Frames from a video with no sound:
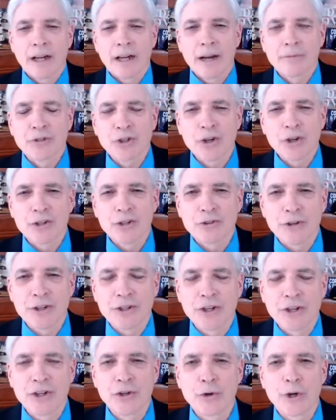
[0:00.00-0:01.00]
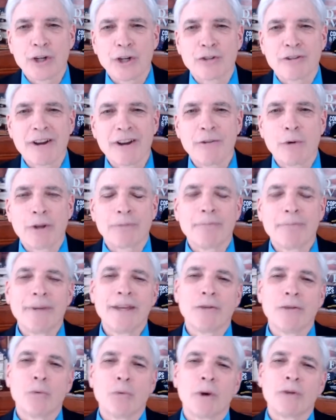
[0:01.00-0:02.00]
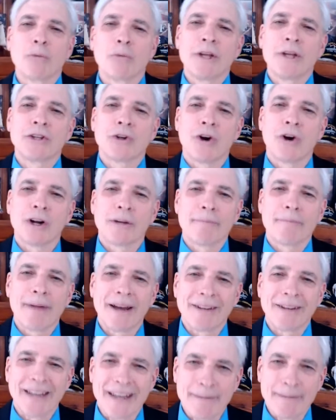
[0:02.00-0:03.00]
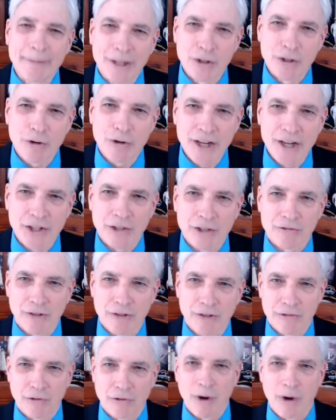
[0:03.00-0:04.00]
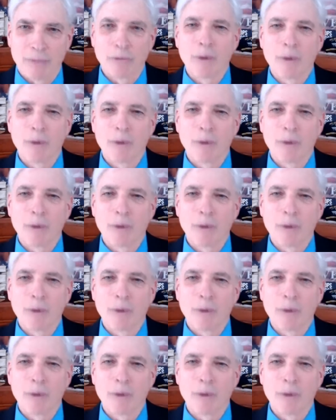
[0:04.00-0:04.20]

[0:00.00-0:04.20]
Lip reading: sure, Tricia, you agree with me when we talk about immigration reform,